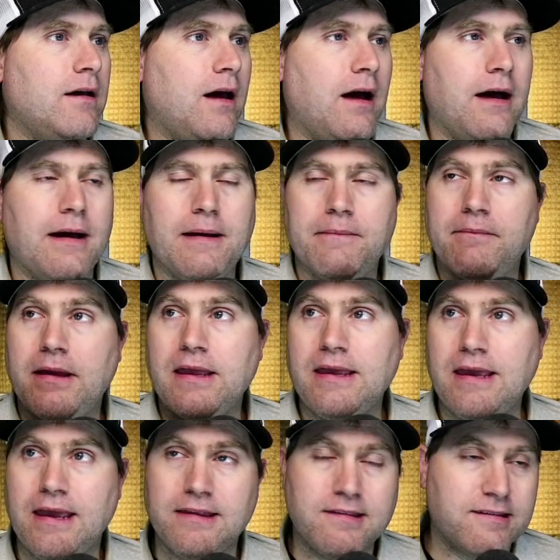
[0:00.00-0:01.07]
um,
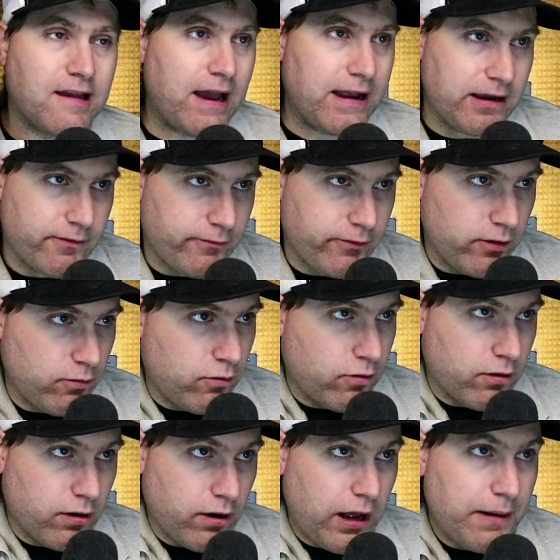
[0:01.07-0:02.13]
inside of
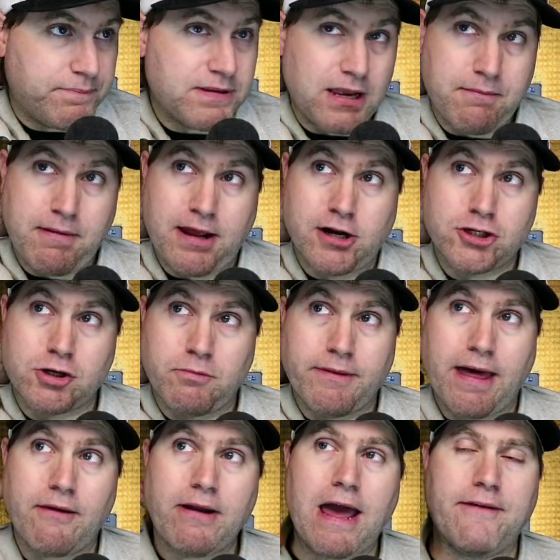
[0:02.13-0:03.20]
your update manager
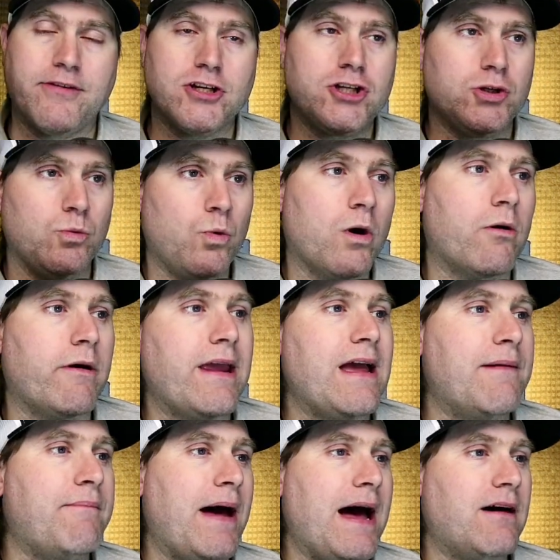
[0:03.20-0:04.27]
without having to worry
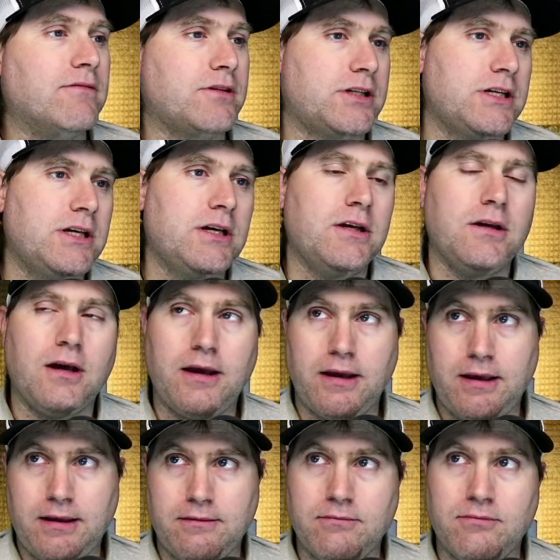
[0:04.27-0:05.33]
about
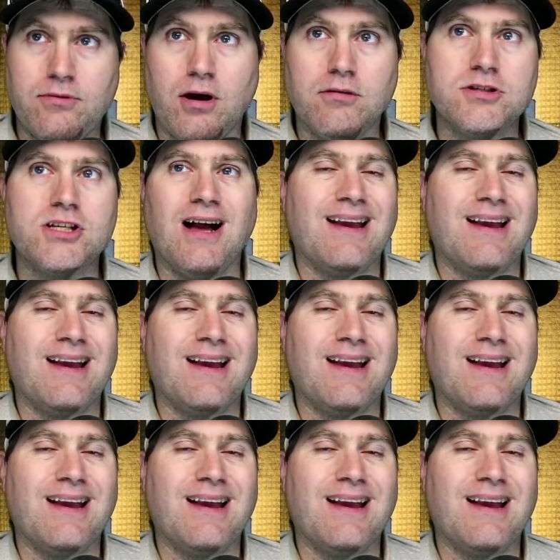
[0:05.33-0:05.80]
those